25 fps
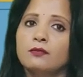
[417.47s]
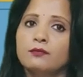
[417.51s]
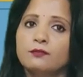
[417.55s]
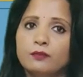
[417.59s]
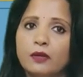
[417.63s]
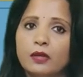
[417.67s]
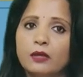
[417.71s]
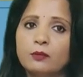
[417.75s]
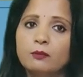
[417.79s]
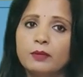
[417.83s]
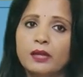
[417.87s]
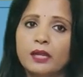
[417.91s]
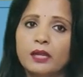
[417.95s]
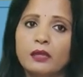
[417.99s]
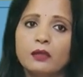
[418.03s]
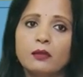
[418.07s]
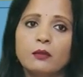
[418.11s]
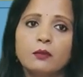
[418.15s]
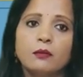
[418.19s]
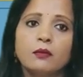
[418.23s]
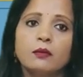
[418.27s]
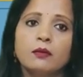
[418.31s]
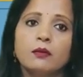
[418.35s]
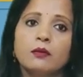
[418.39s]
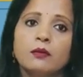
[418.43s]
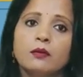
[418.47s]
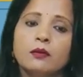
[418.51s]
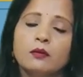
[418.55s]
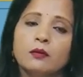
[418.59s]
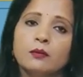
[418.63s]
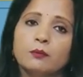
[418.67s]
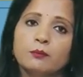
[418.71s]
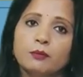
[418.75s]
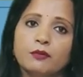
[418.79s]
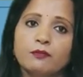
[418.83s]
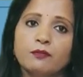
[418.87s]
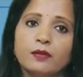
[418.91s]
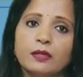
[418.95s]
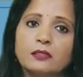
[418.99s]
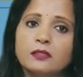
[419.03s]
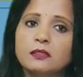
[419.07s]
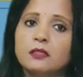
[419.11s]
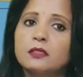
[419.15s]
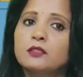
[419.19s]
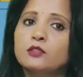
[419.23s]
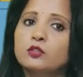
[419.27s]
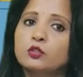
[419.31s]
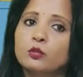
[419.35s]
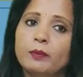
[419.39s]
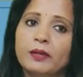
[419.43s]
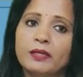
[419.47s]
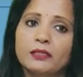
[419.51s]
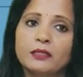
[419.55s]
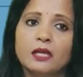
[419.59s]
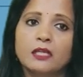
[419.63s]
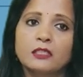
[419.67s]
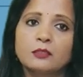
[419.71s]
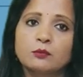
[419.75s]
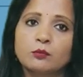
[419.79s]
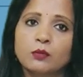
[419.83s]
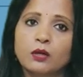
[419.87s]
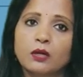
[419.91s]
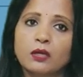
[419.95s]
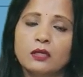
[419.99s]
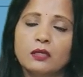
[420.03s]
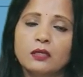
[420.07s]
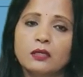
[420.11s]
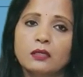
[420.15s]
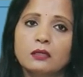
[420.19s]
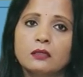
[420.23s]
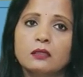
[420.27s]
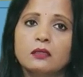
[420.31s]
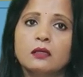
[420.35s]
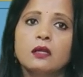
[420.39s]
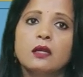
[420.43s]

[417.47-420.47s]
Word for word: One by Professor Subhadas Malik.